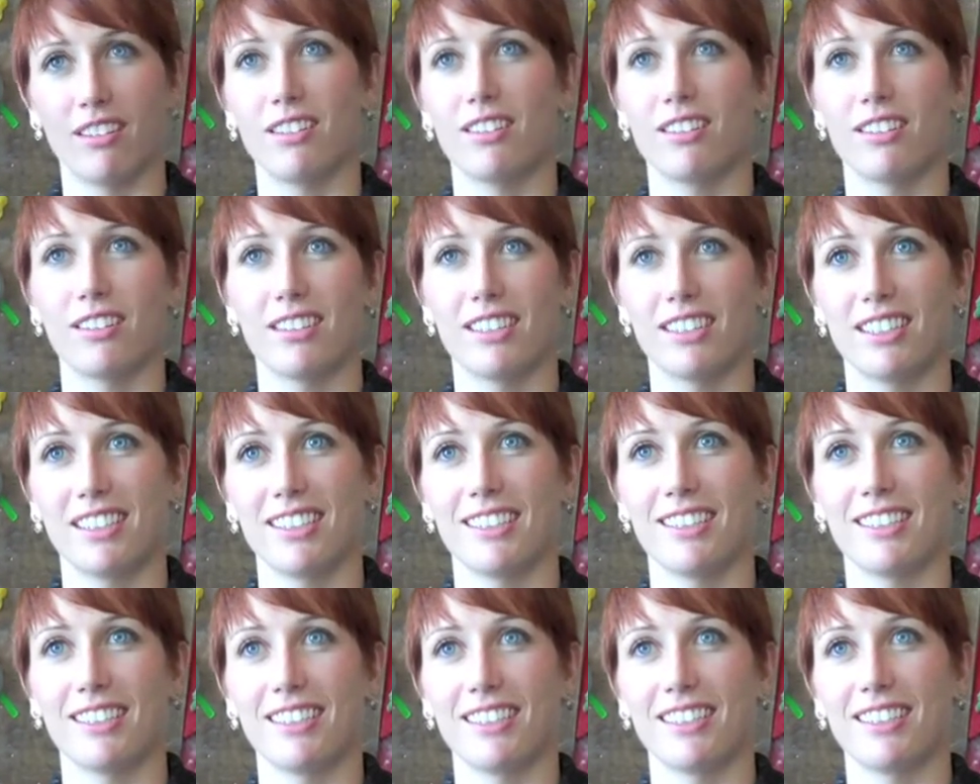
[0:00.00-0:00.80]
Wow.
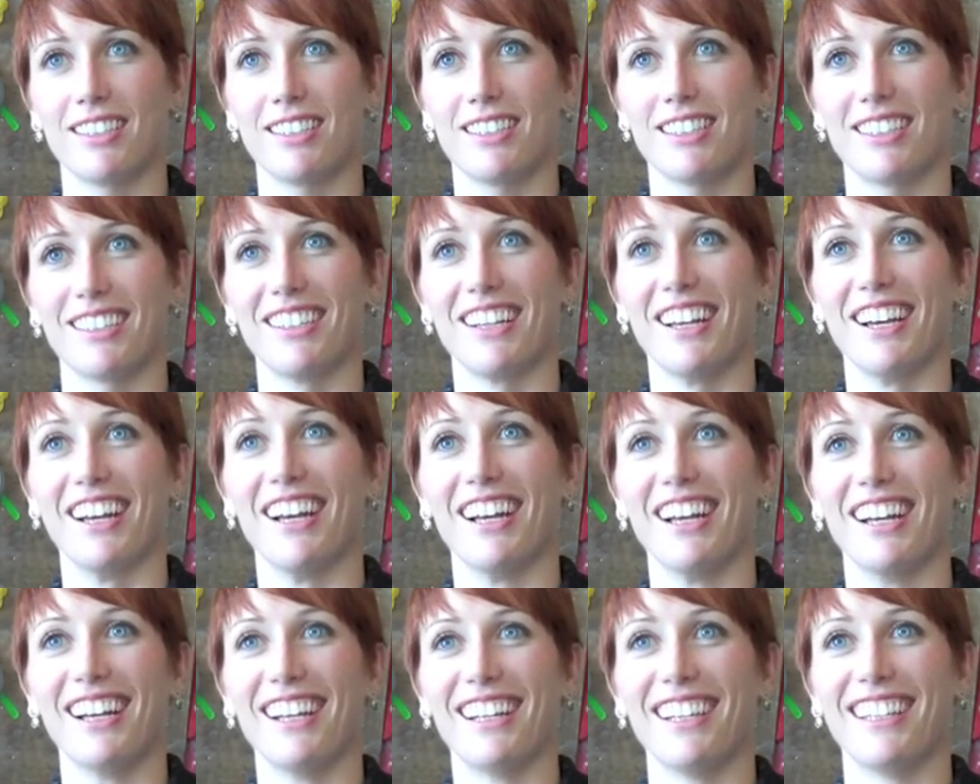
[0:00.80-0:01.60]
Each of
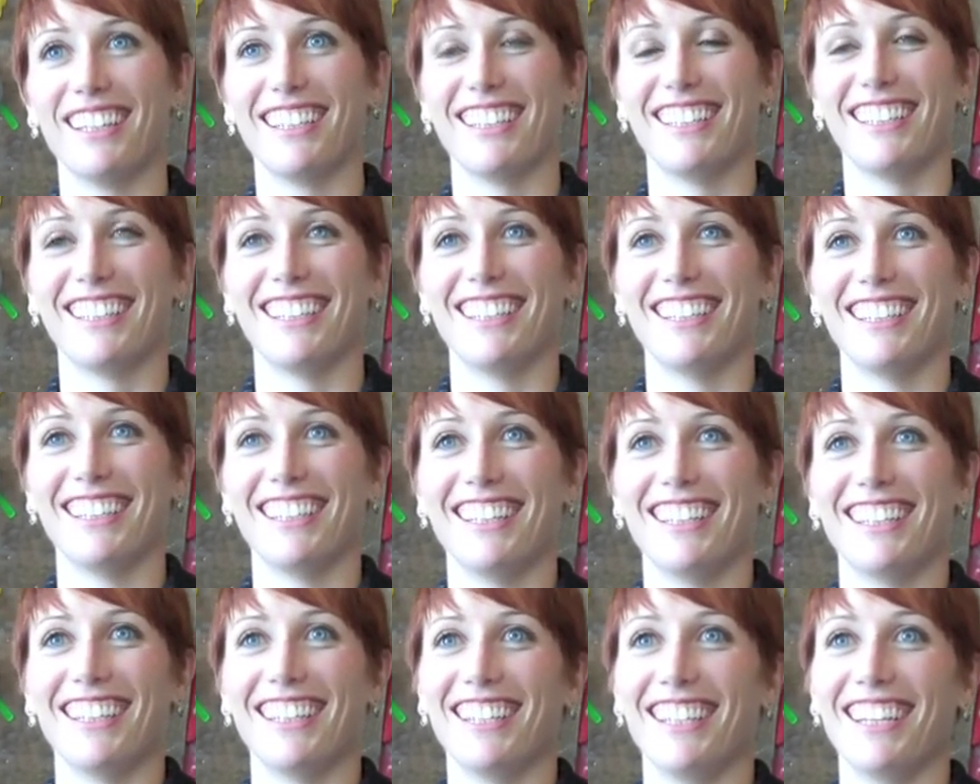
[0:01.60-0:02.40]
those is
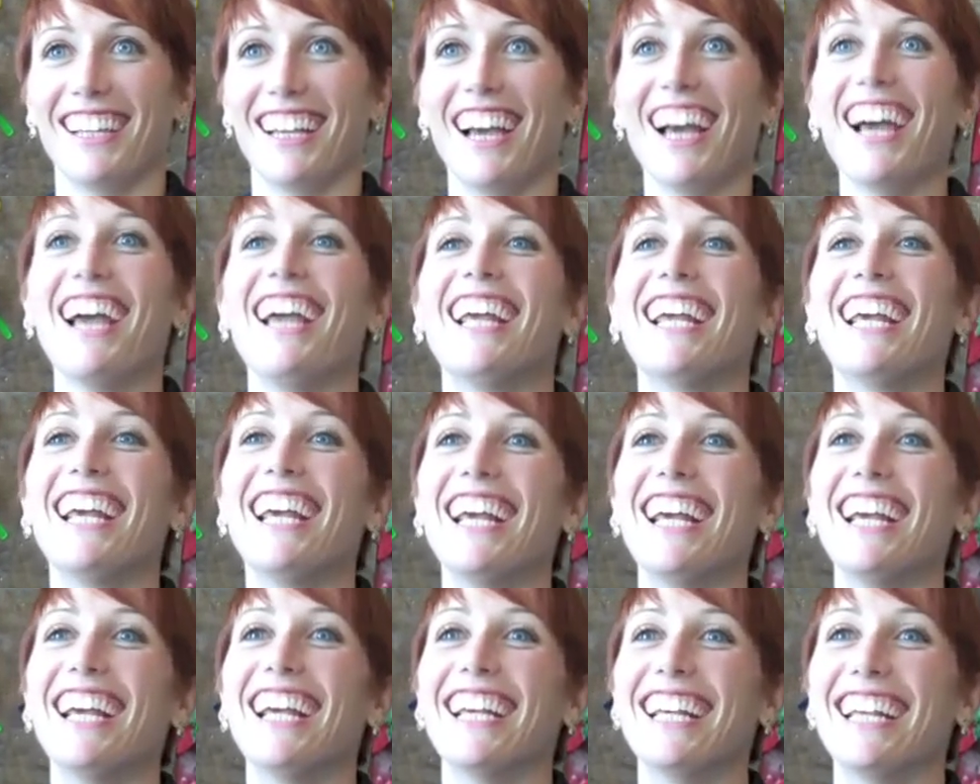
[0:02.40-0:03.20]
really
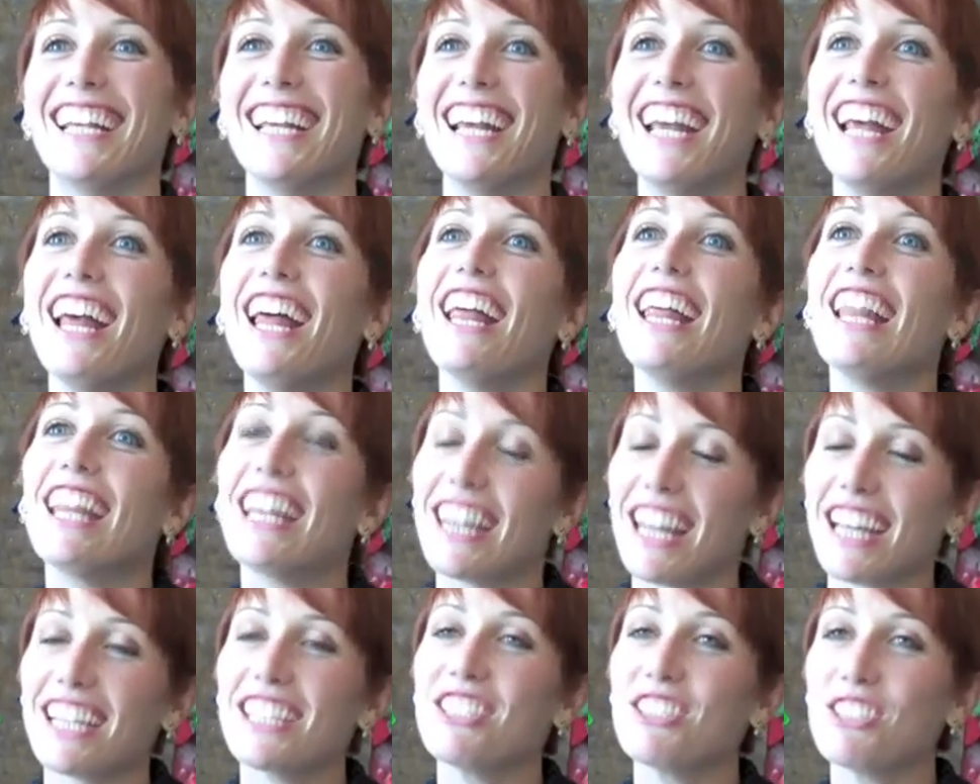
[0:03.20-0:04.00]
significant in itself,
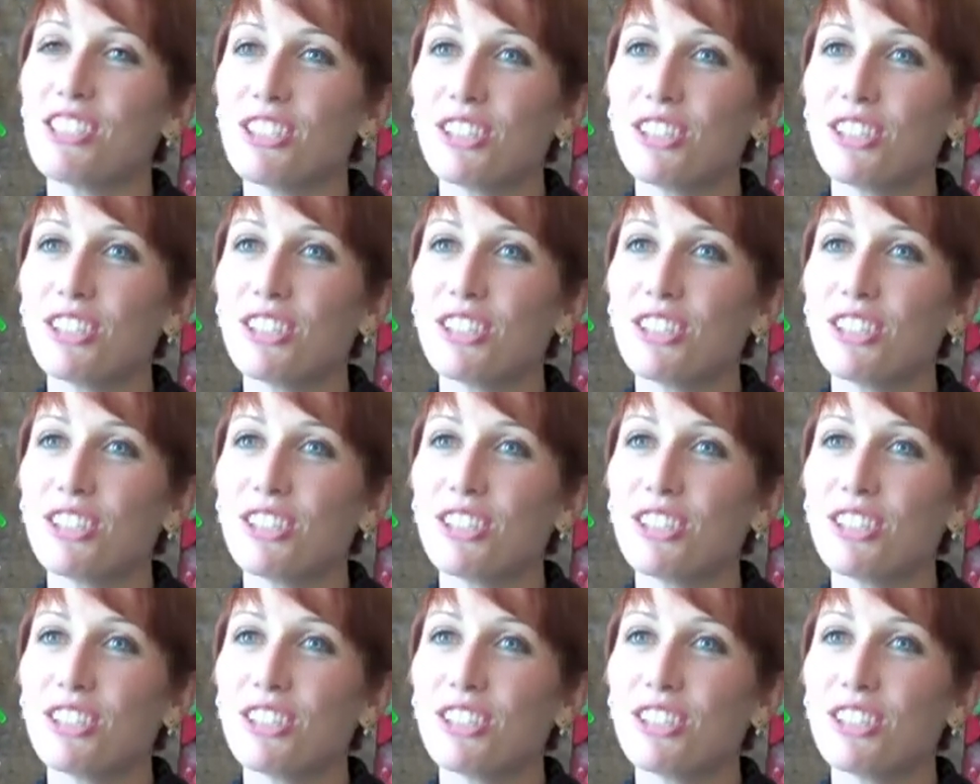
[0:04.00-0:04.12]
right?